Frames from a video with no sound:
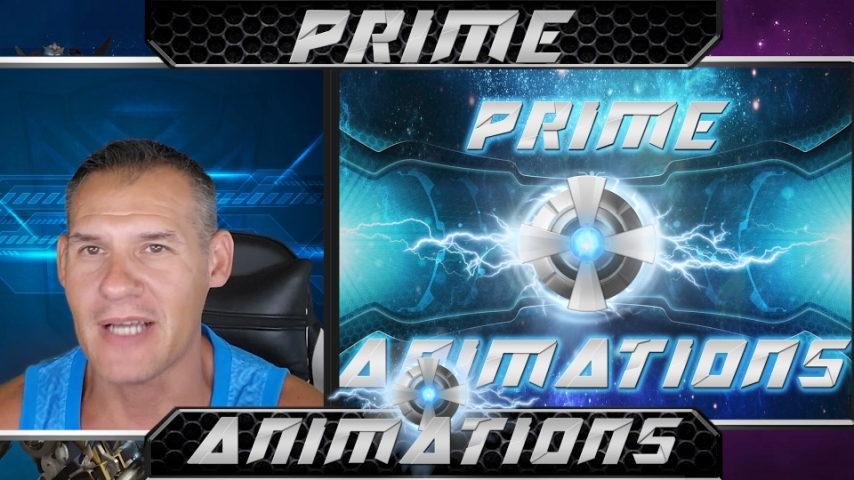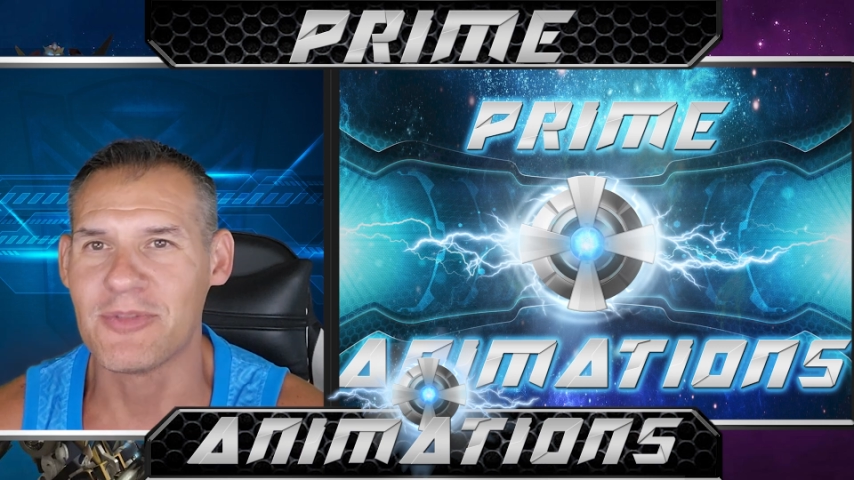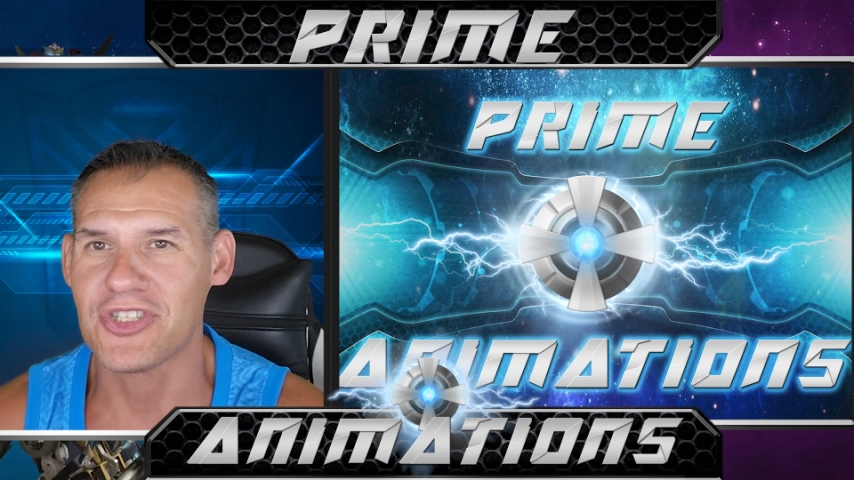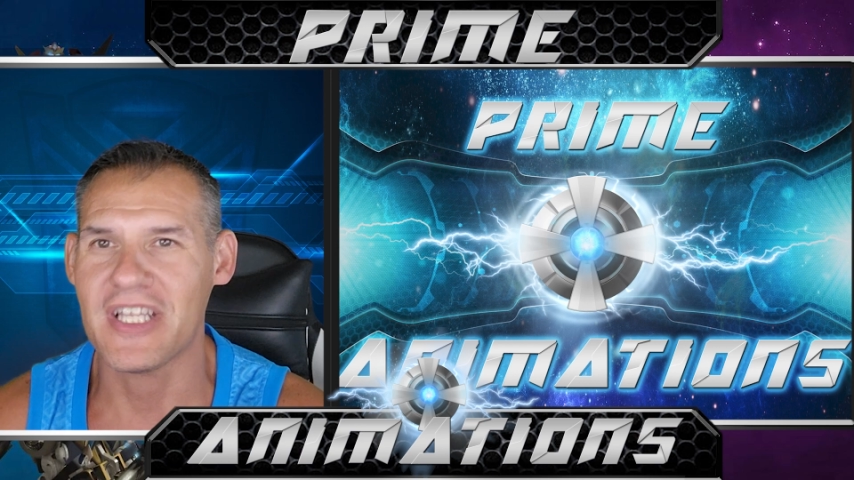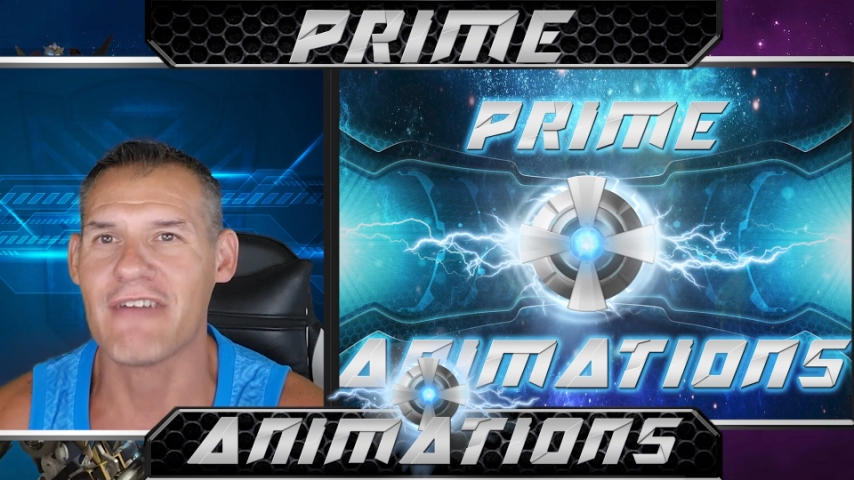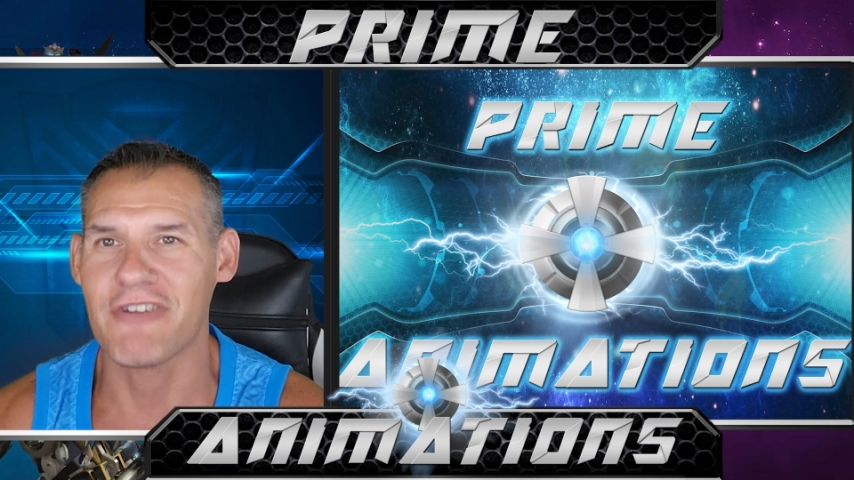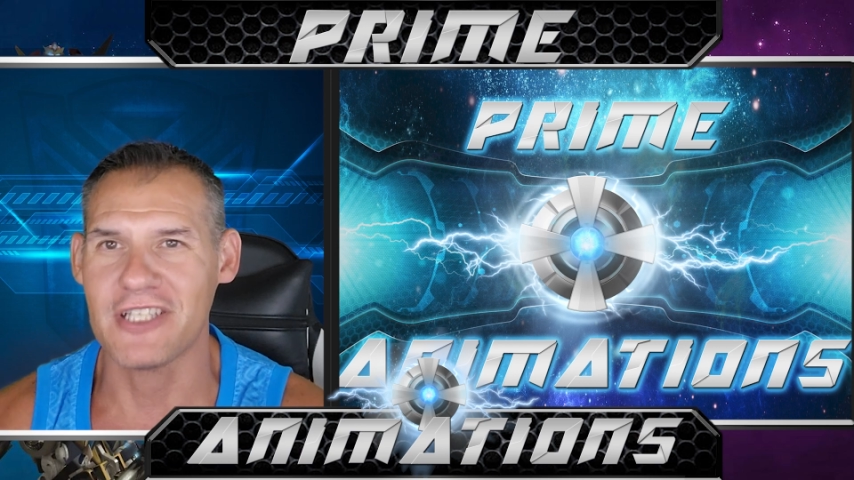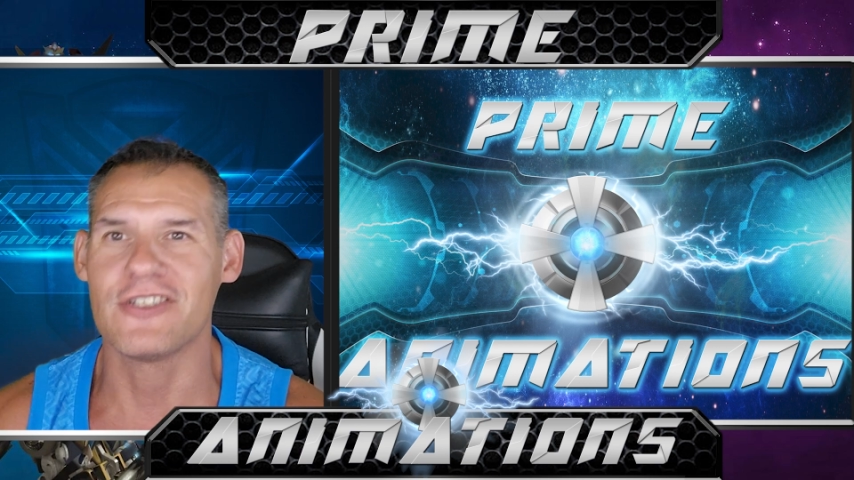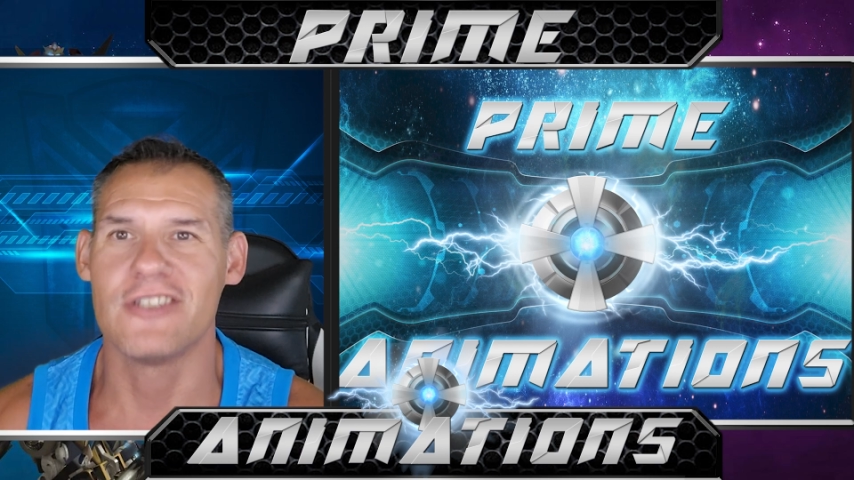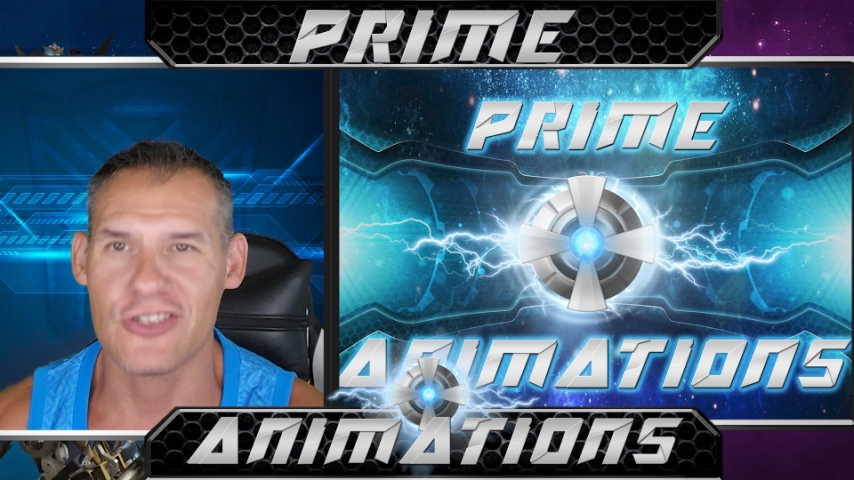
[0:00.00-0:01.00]
and I'm just not
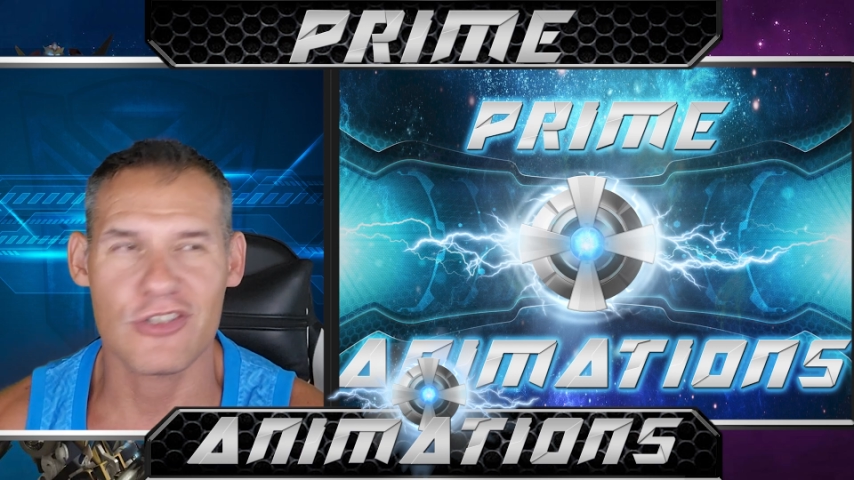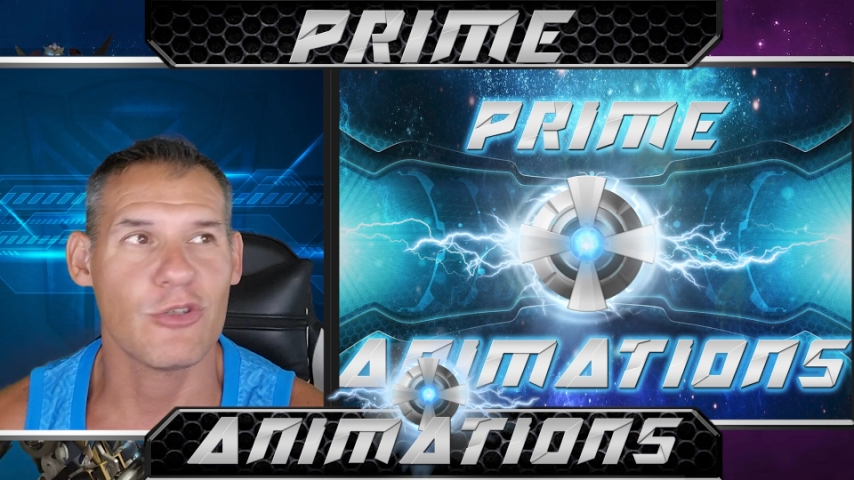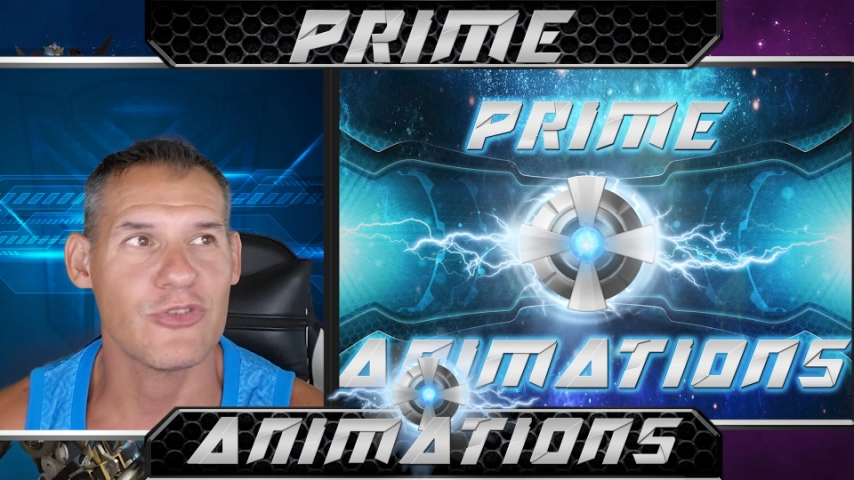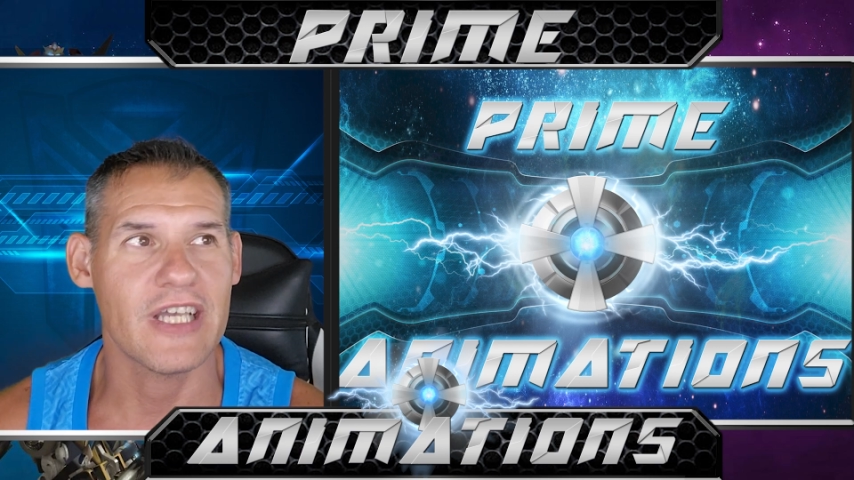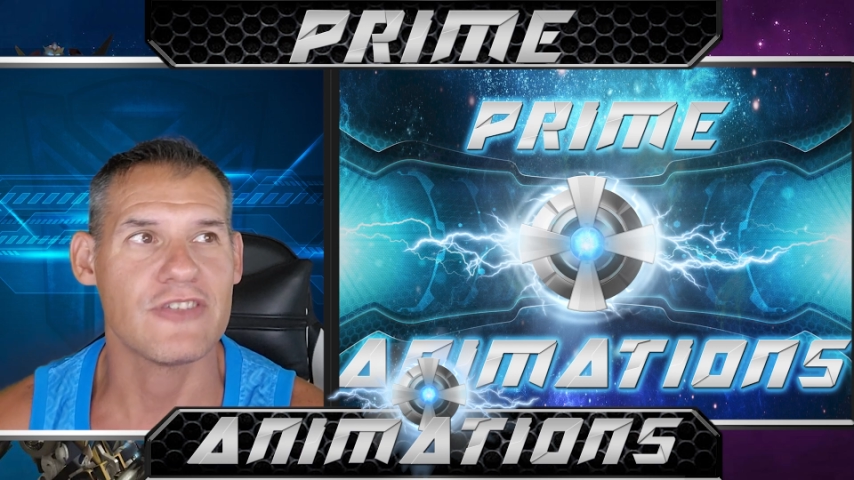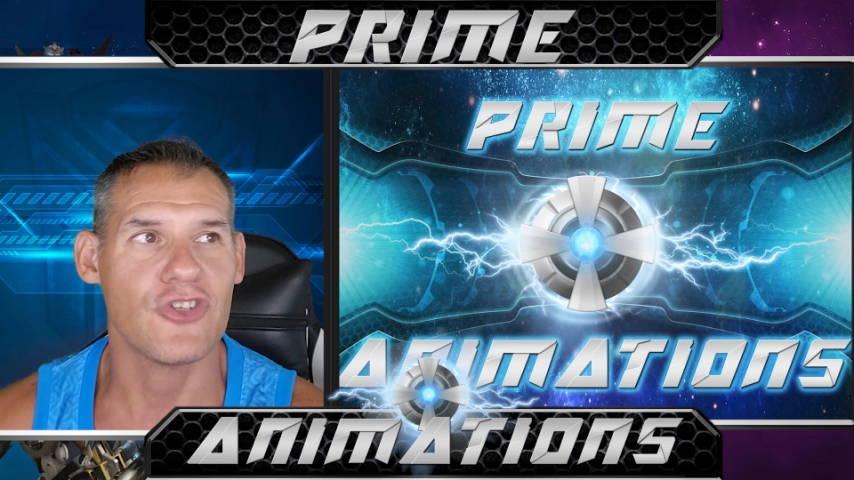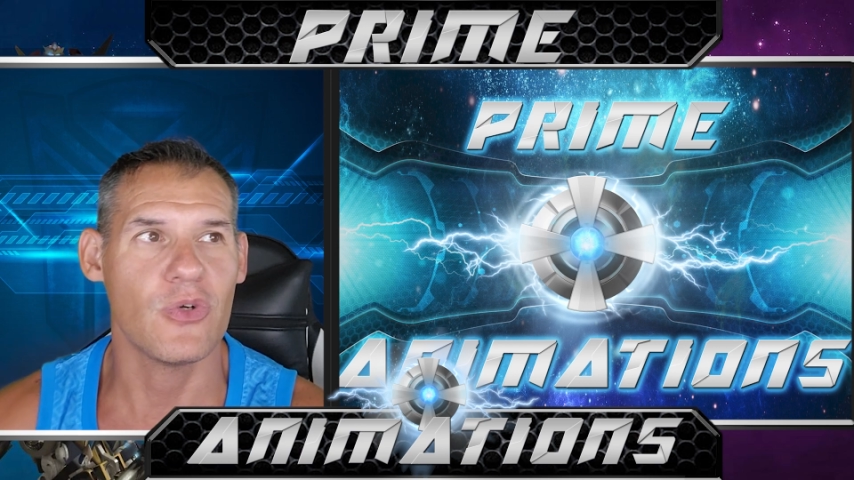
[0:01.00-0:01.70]
ready to disclose that.